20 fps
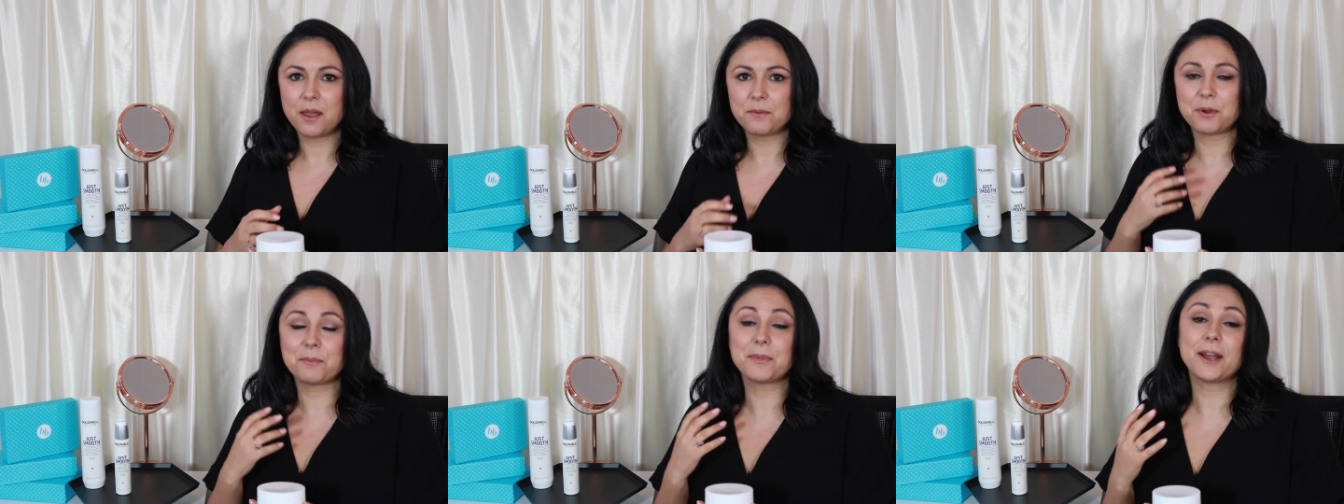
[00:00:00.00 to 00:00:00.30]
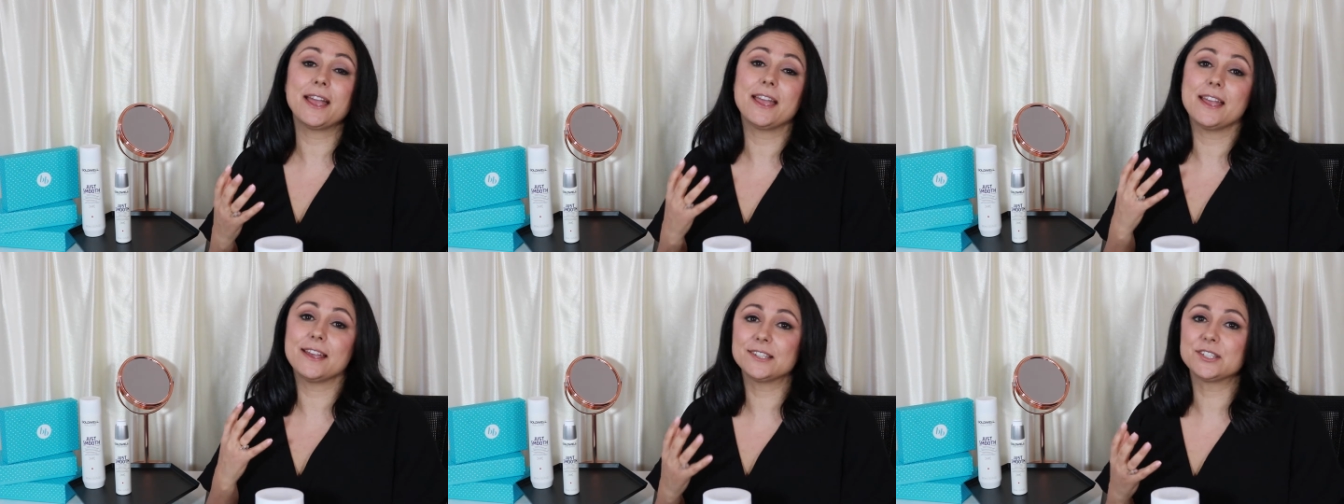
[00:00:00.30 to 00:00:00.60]
but
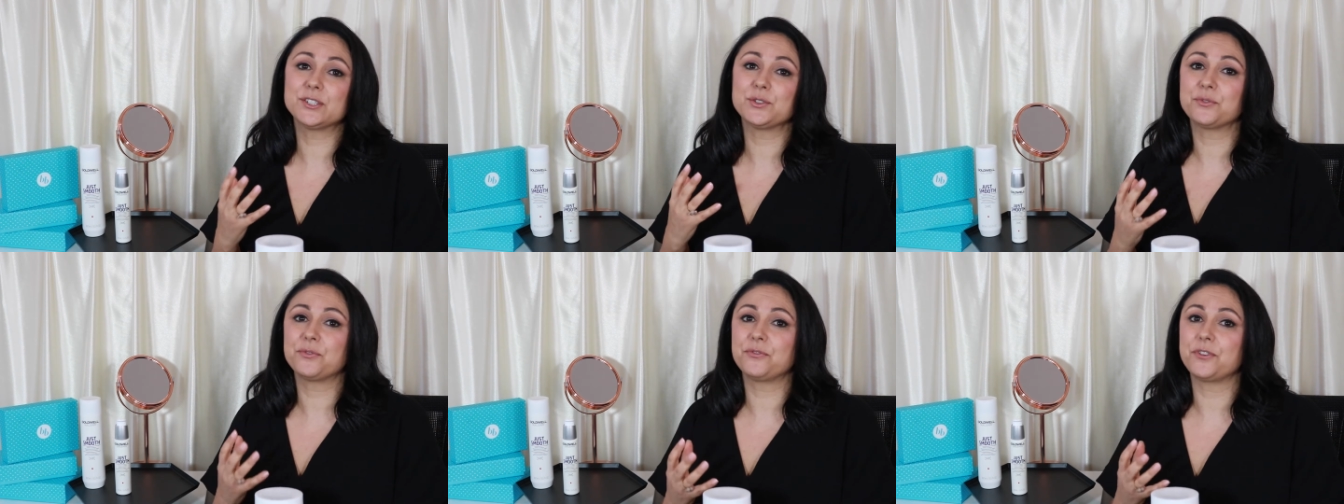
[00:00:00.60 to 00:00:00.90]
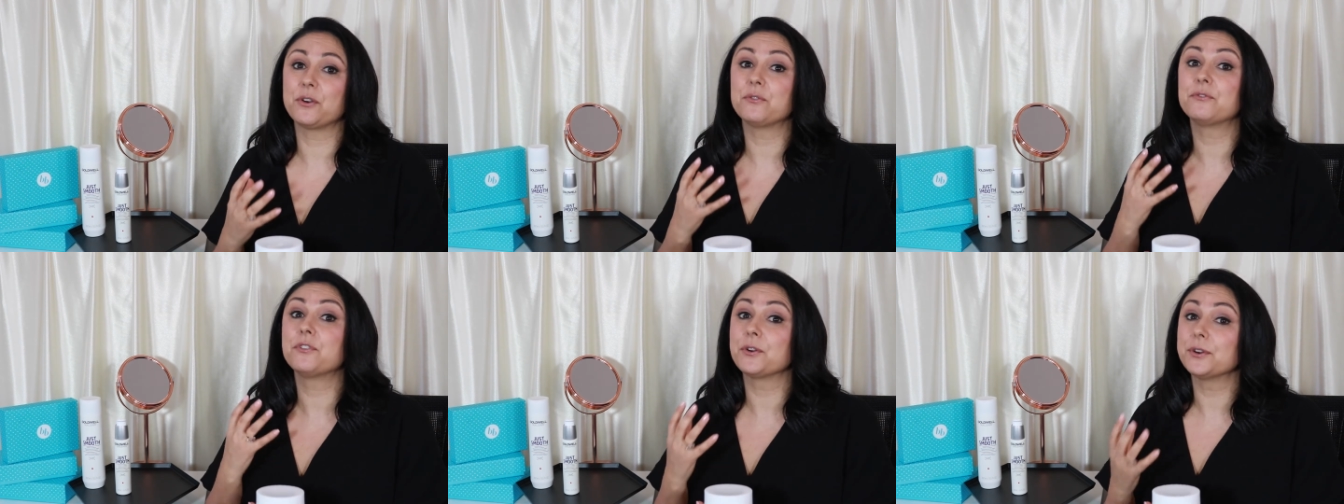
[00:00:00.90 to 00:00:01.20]
my hair still
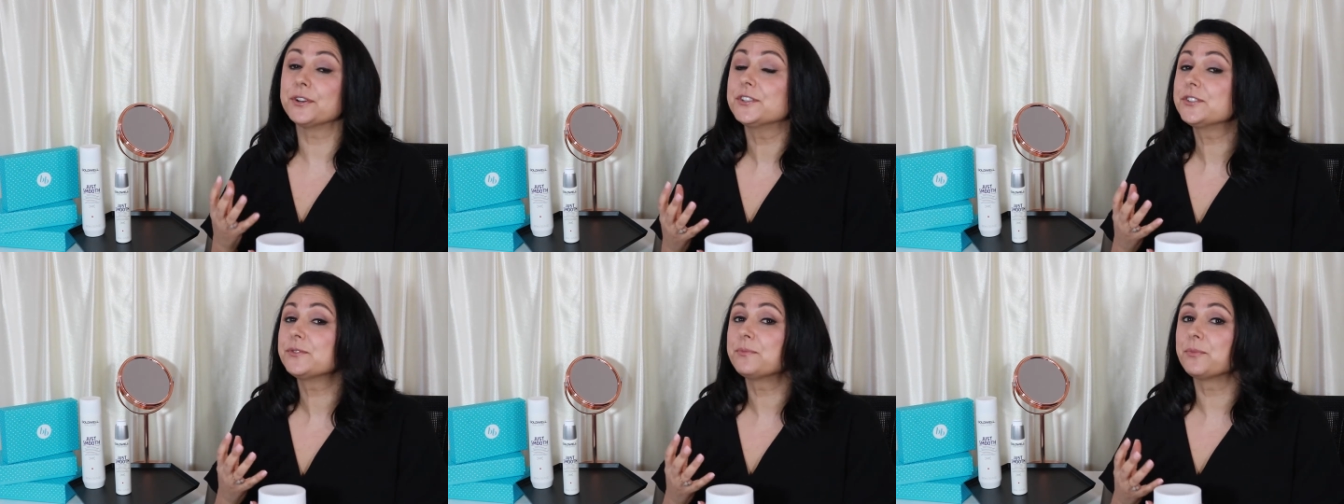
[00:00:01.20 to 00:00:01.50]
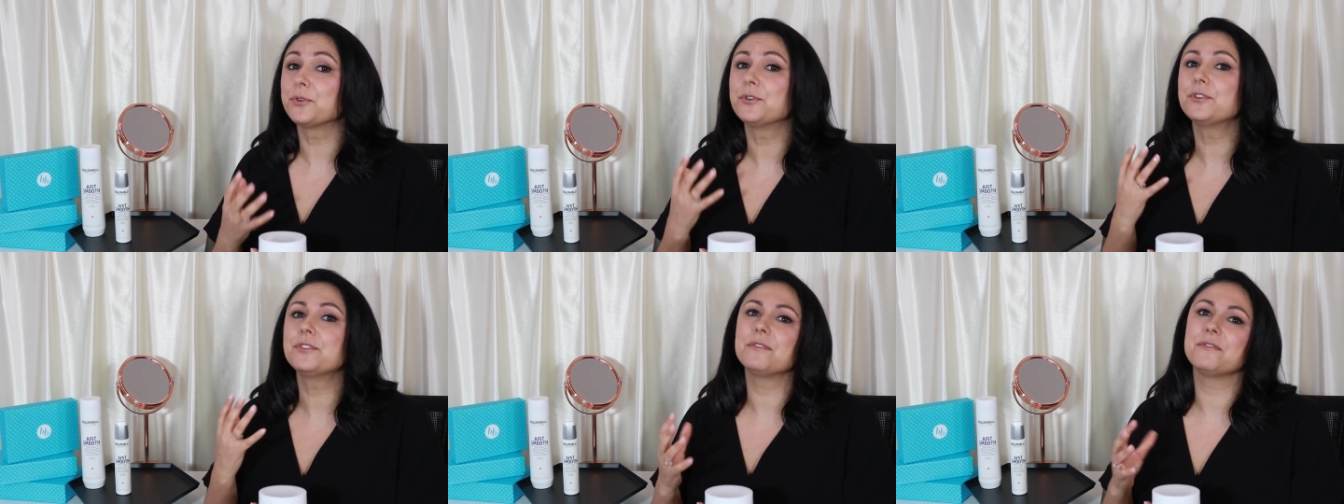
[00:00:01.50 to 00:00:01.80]
felt very
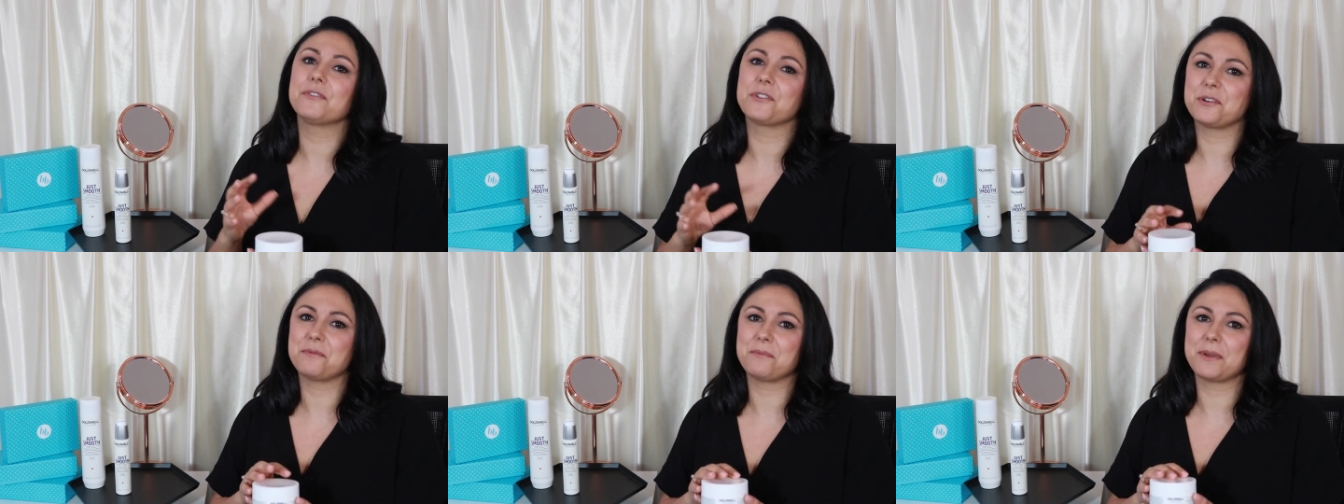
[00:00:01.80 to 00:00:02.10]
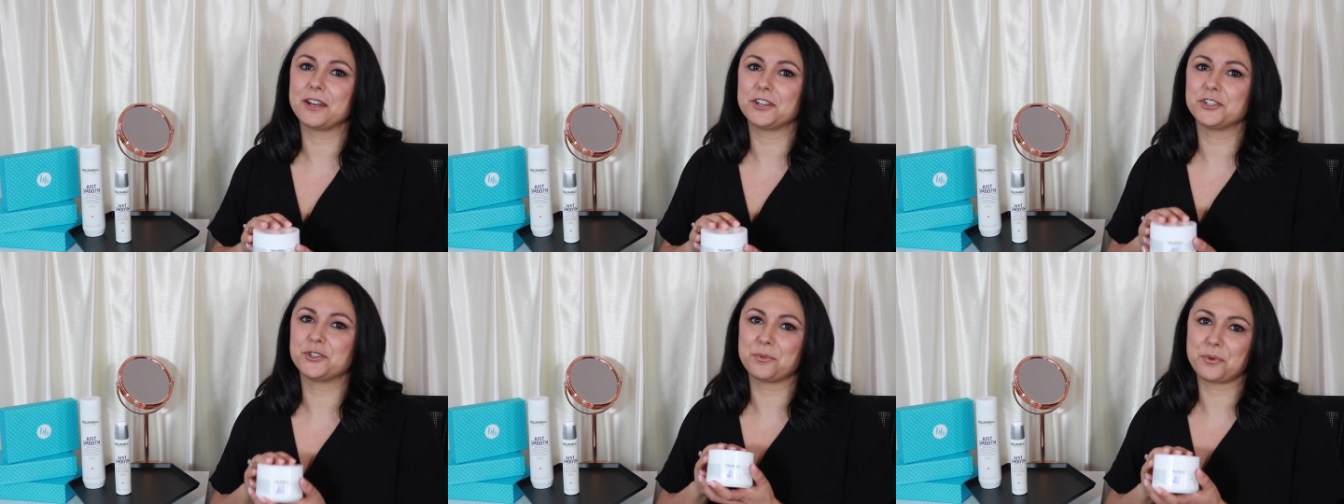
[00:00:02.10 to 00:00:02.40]
smooth and very
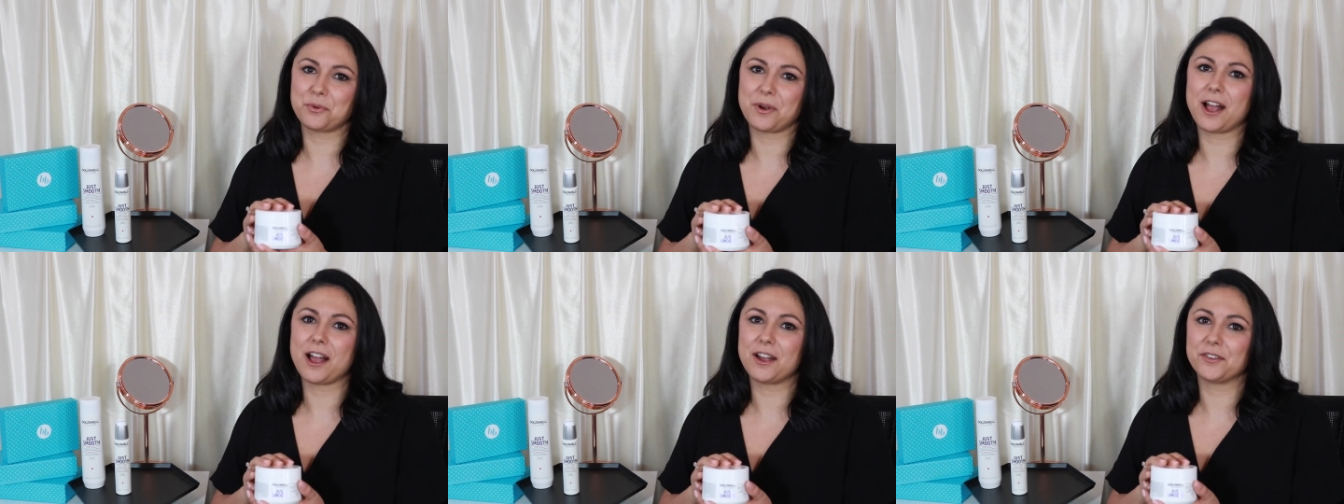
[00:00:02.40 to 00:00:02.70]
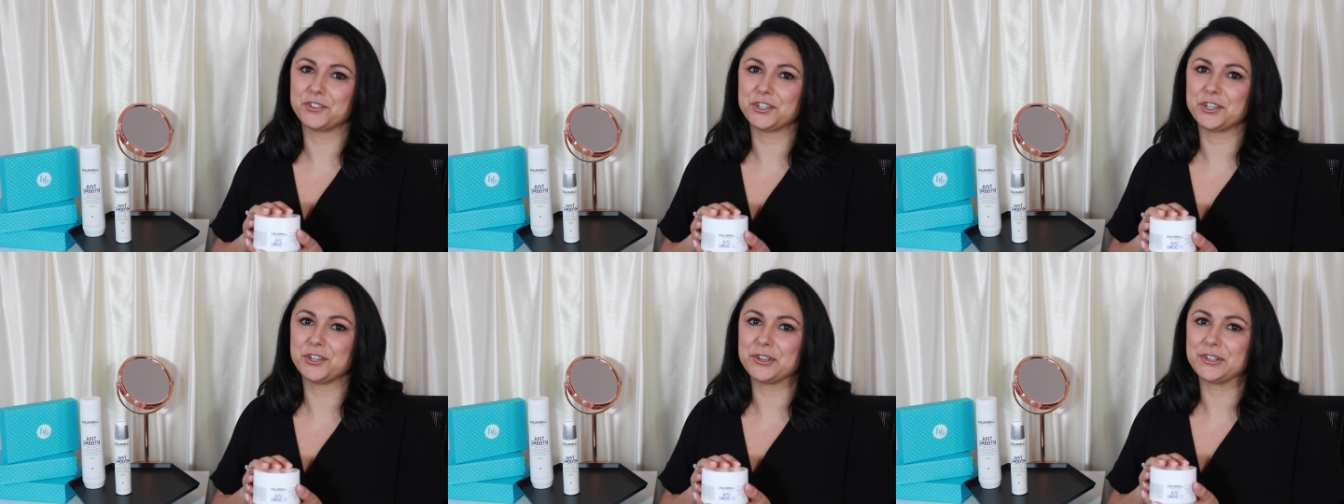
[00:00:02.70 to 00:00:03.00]
manageable
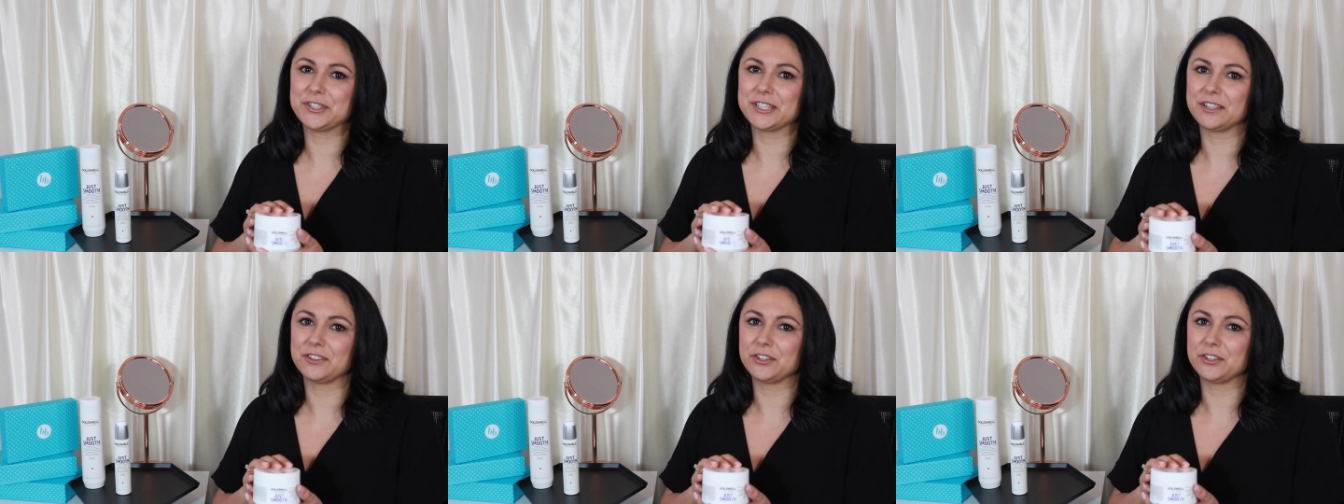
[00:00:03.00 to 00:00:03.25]
after using